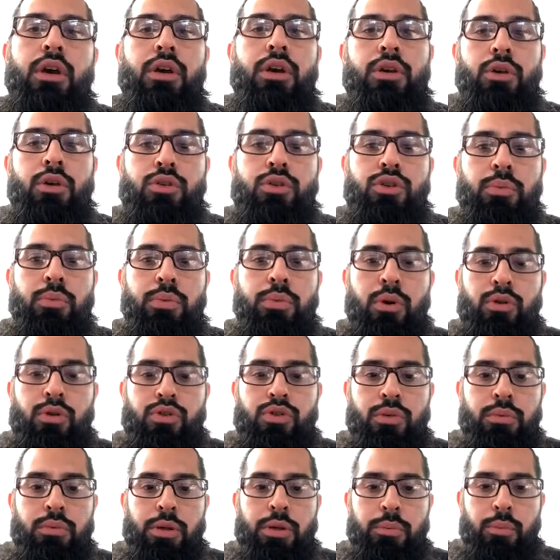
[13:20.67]
You're supposed
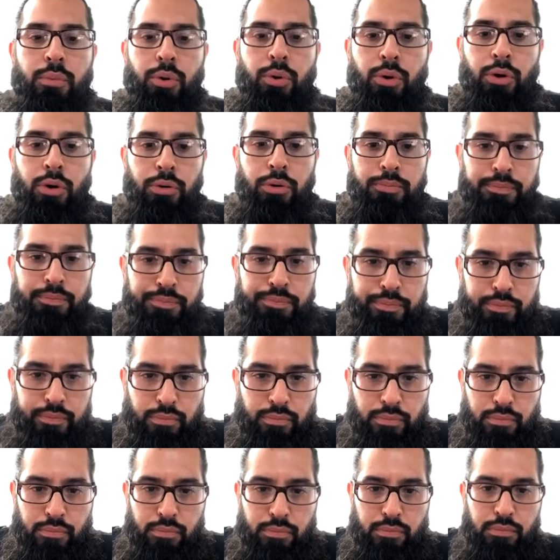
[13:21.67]
to be more,
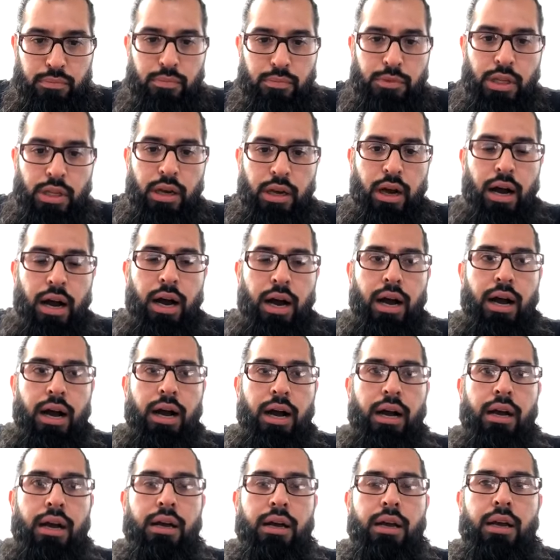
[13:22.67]

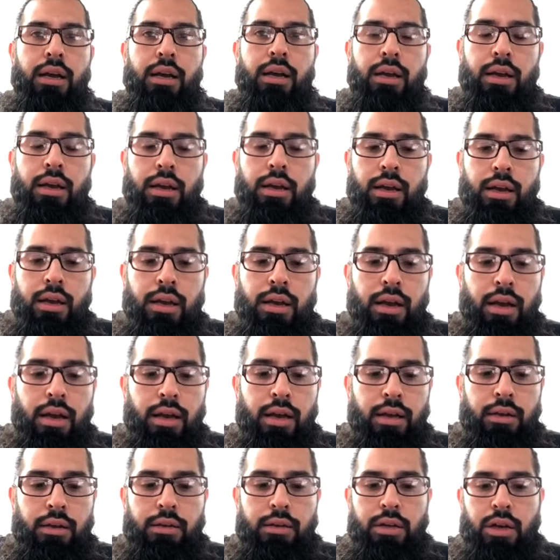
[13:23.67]
uh, uh,
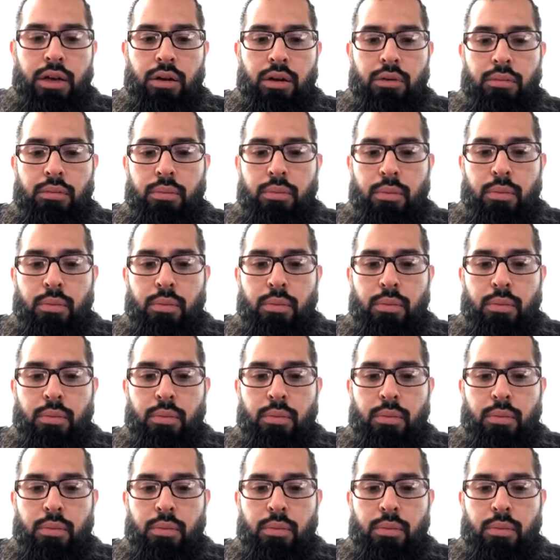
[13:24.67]
you know,